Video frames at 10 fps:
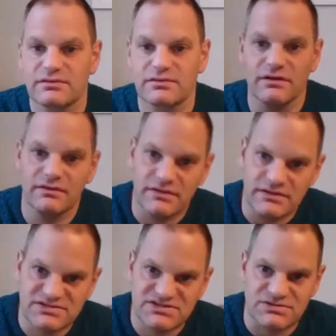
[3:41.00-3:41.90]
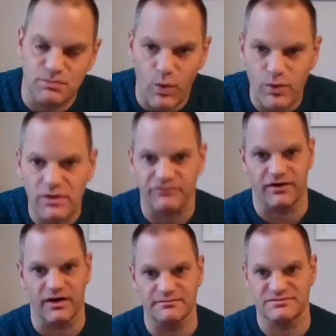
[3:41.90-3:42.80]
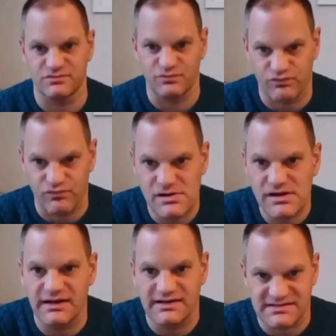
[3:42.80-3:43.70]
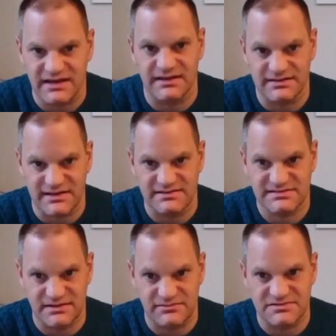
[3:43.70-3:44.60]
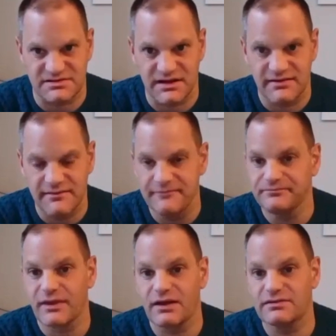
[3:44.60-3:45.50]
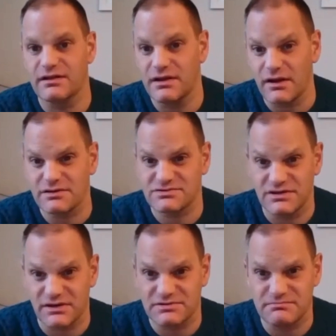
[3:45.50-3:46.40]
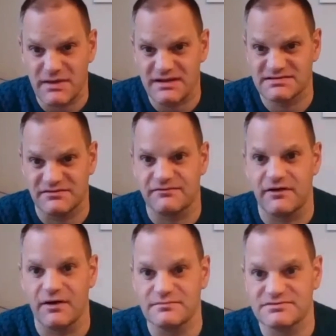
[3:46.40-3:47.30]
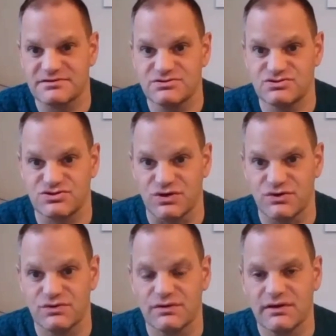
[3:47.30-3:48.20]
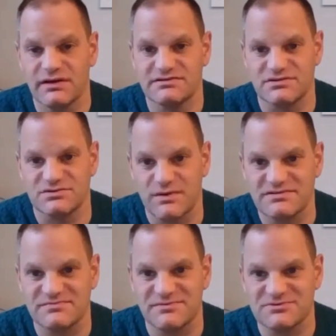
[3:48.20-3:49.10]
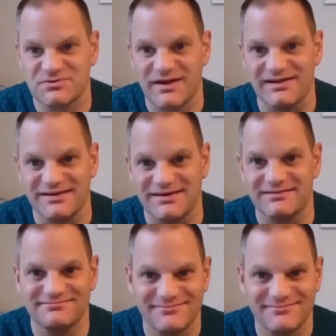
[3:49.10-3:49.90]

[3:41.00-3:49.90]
These smaller firms really take their data seriously. The larger massive firms do. It's those ones in between that